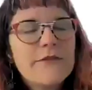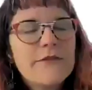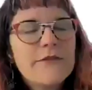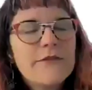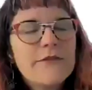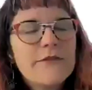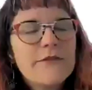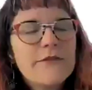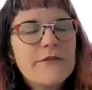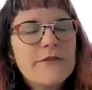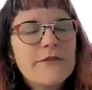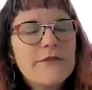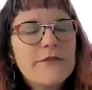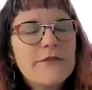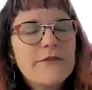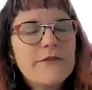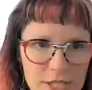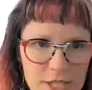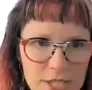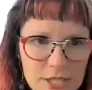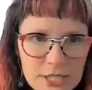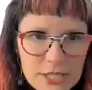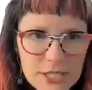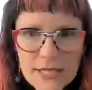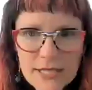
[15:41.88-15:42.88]
linear
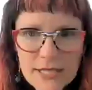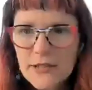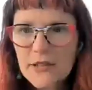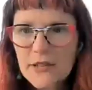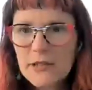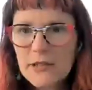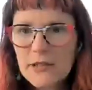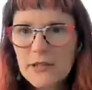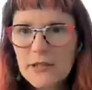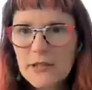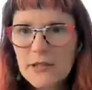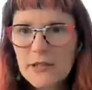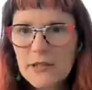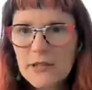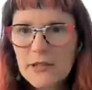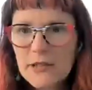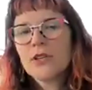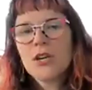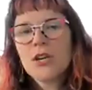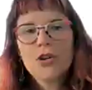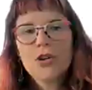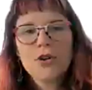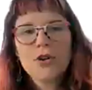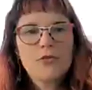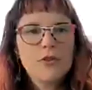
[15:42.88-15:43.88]
project that could be
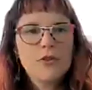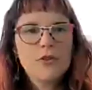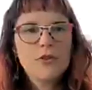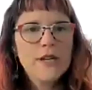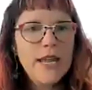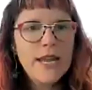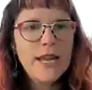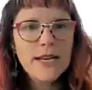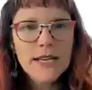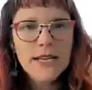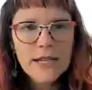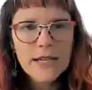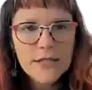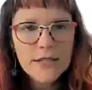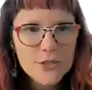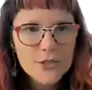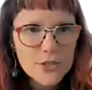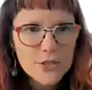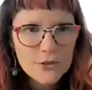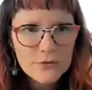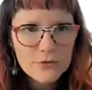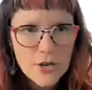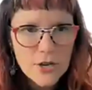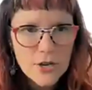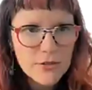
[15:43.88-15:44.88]
creating a
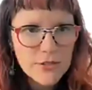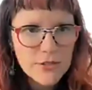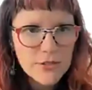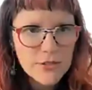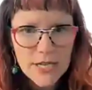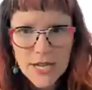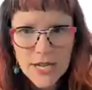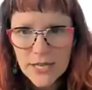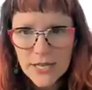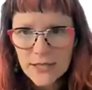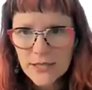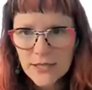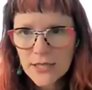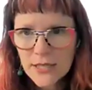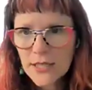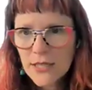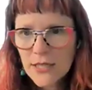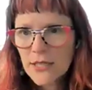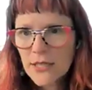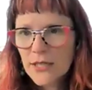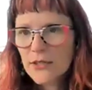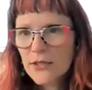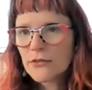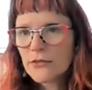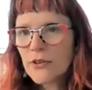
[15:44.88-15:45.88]
tarot deck,
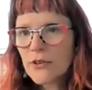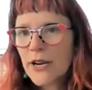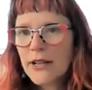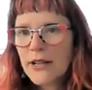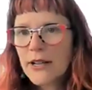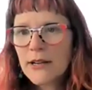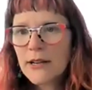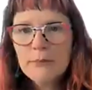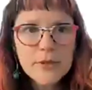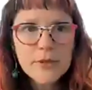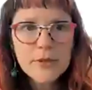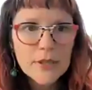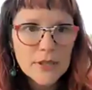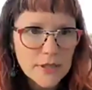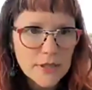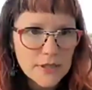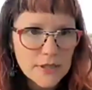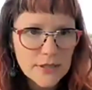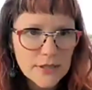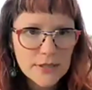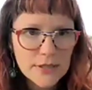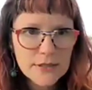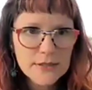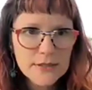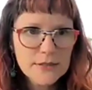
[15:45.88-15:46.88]
writing a book,
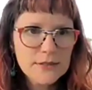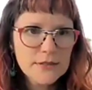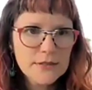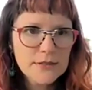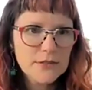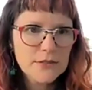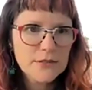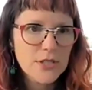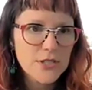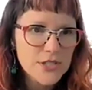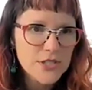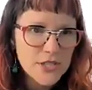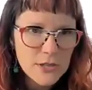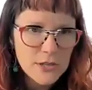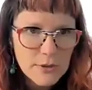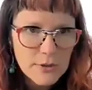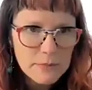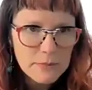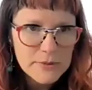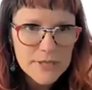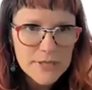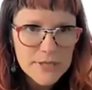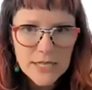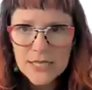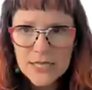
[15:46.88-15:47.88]
launching a
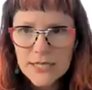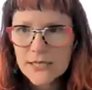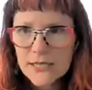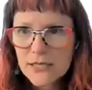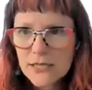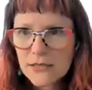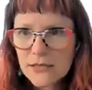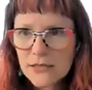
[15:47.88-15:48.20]
website.